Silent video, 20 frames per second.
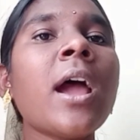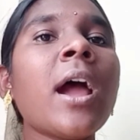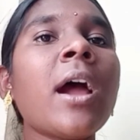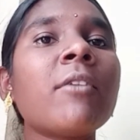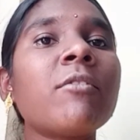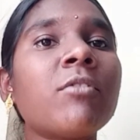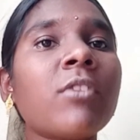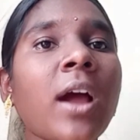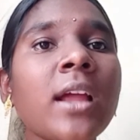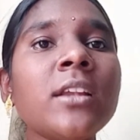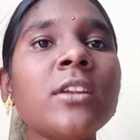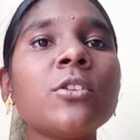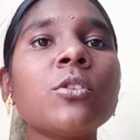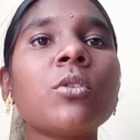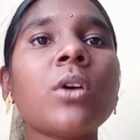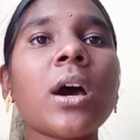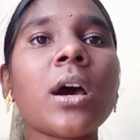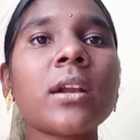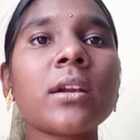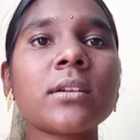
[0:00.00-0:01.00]
While you
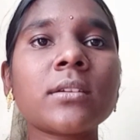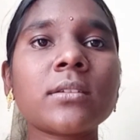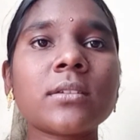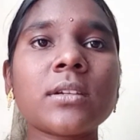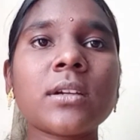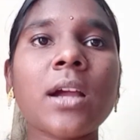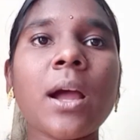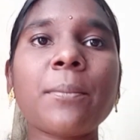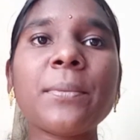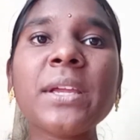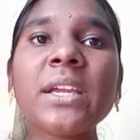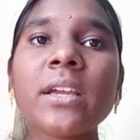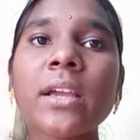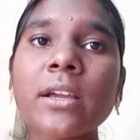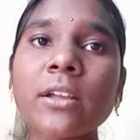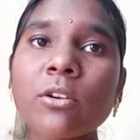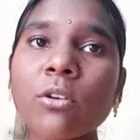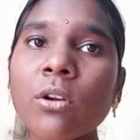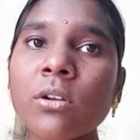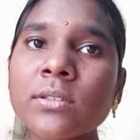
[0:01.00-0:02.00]
are coming
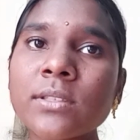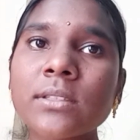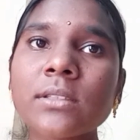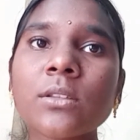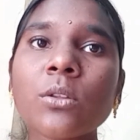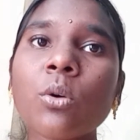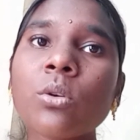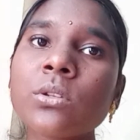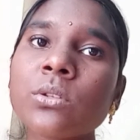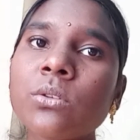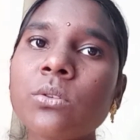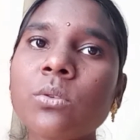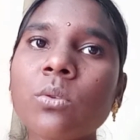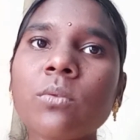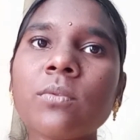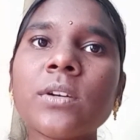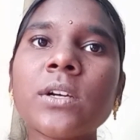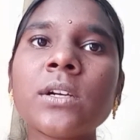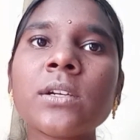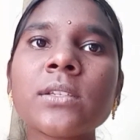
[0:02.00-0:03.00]
across those new
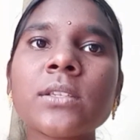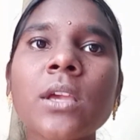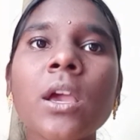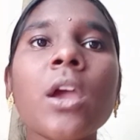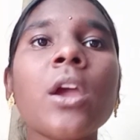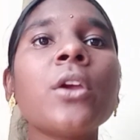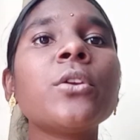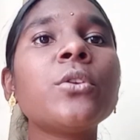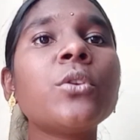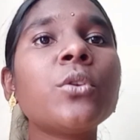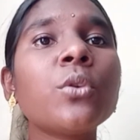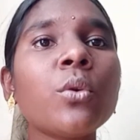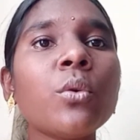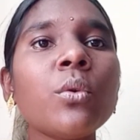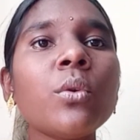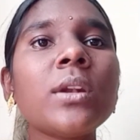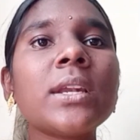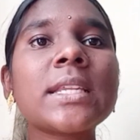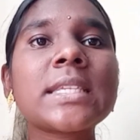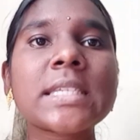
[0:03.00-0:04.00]
words, you
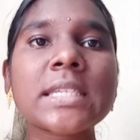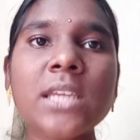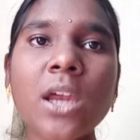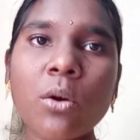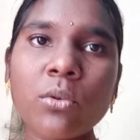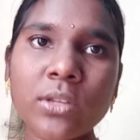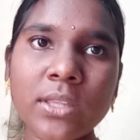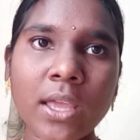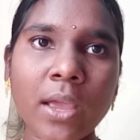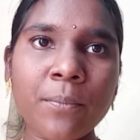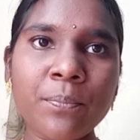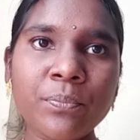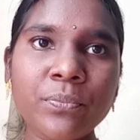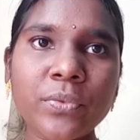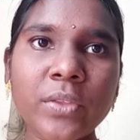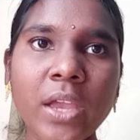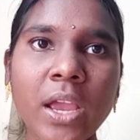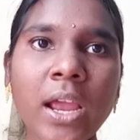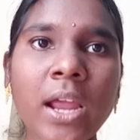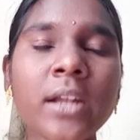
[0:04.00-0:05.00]
list out them
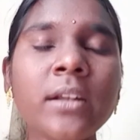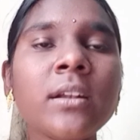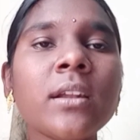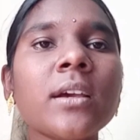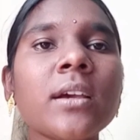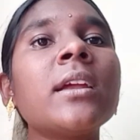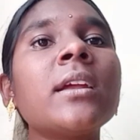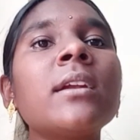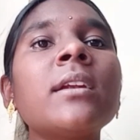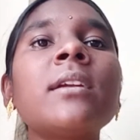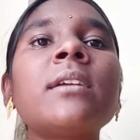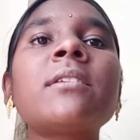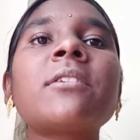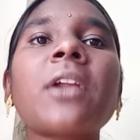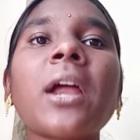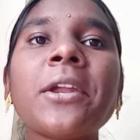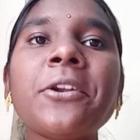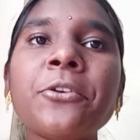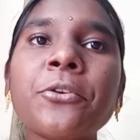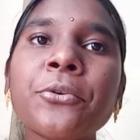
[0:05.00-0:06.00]
and
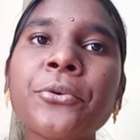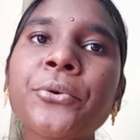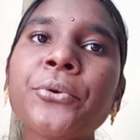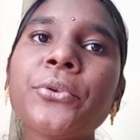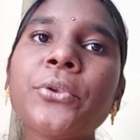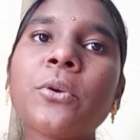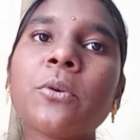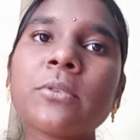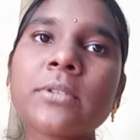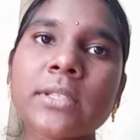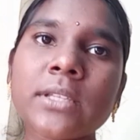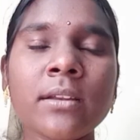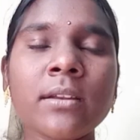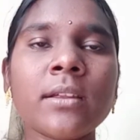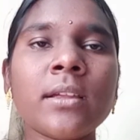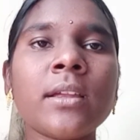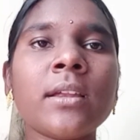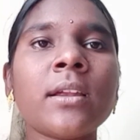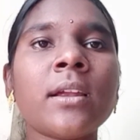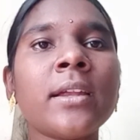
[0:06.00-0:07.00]
try to use
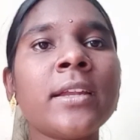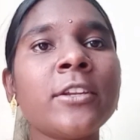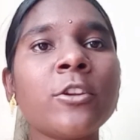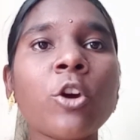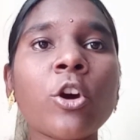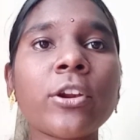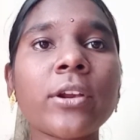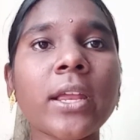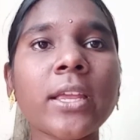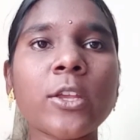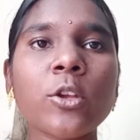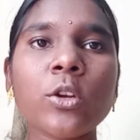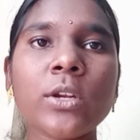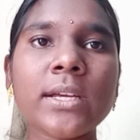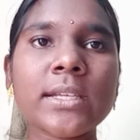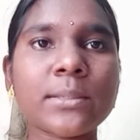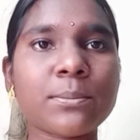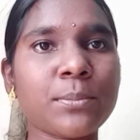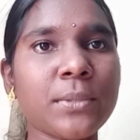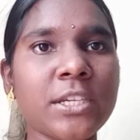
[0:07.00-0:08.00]
them in your regular
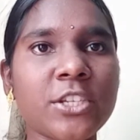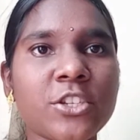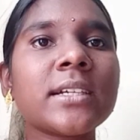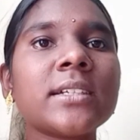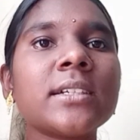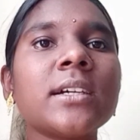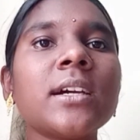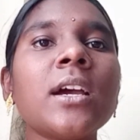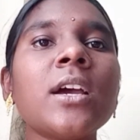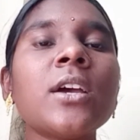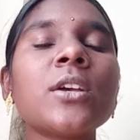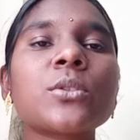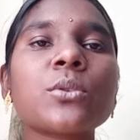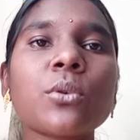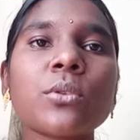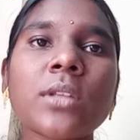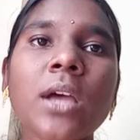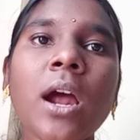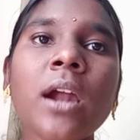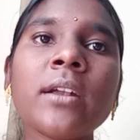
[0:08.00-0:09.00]
speech
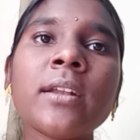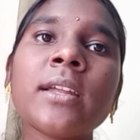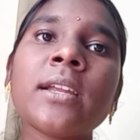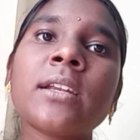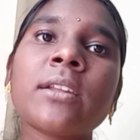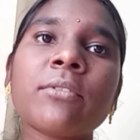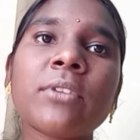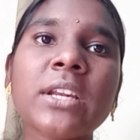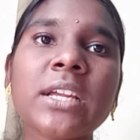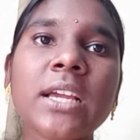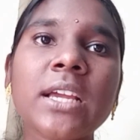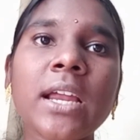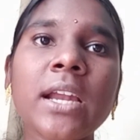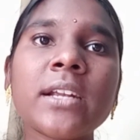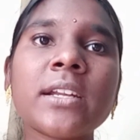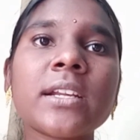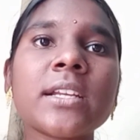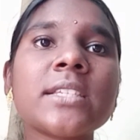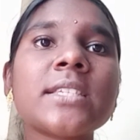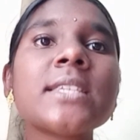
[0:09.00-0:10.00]
so that it will
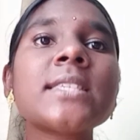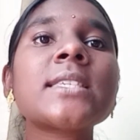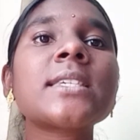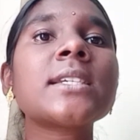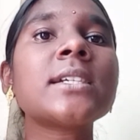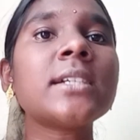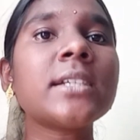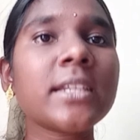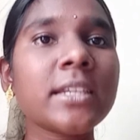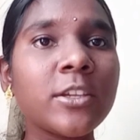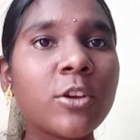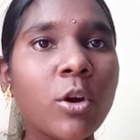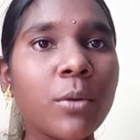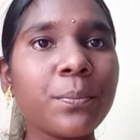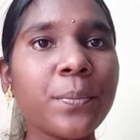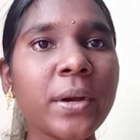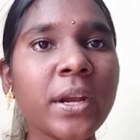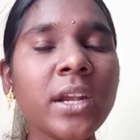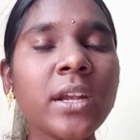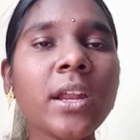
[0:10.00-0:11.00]
get registered in your
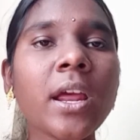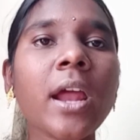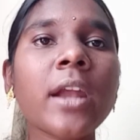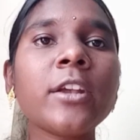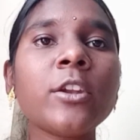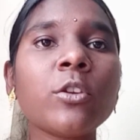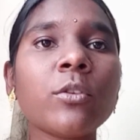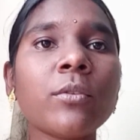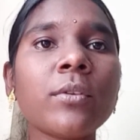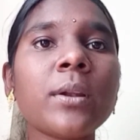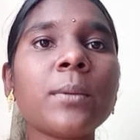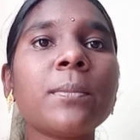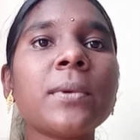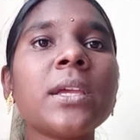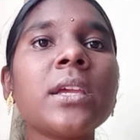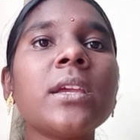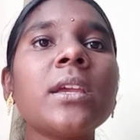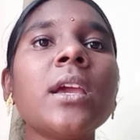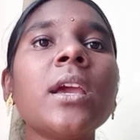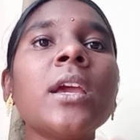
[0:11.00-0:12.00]
brain and you will
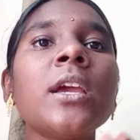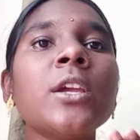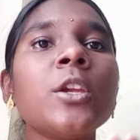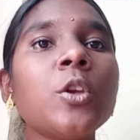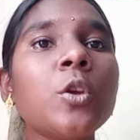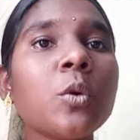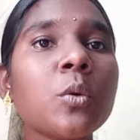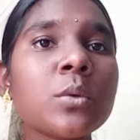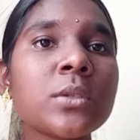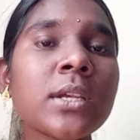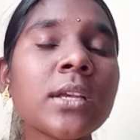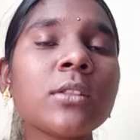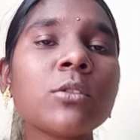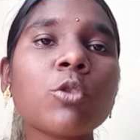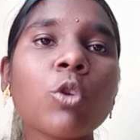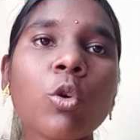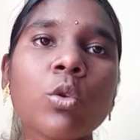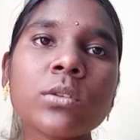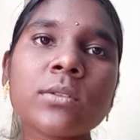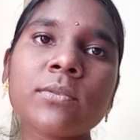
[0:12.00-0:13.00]
be using
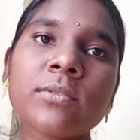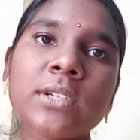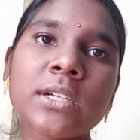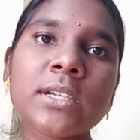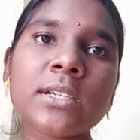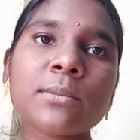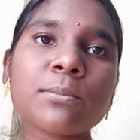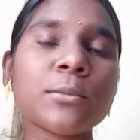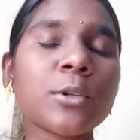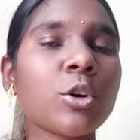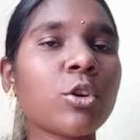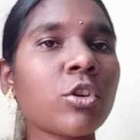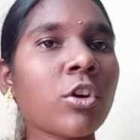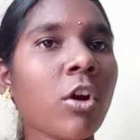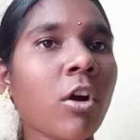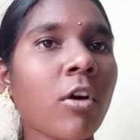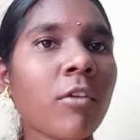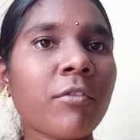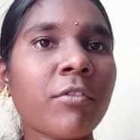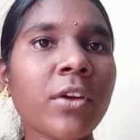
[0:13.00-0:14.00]
those words more
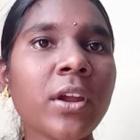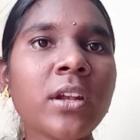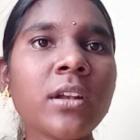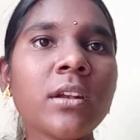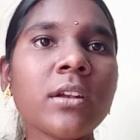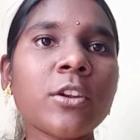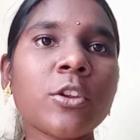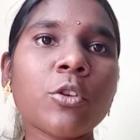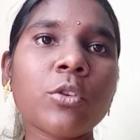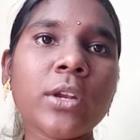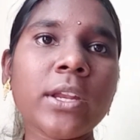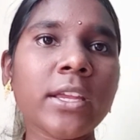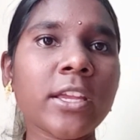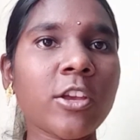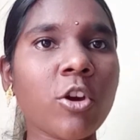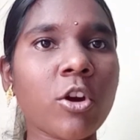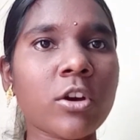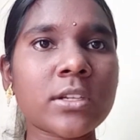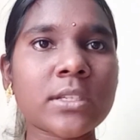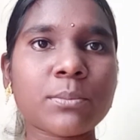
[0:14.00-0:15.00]
often during
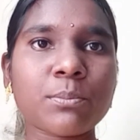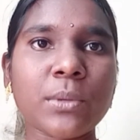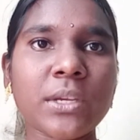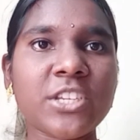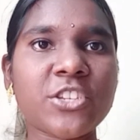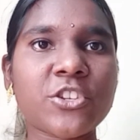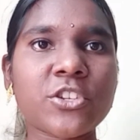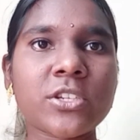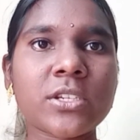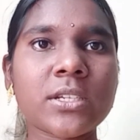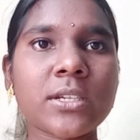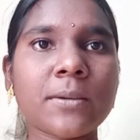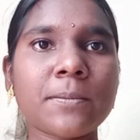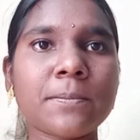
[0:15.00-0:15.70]
your speech.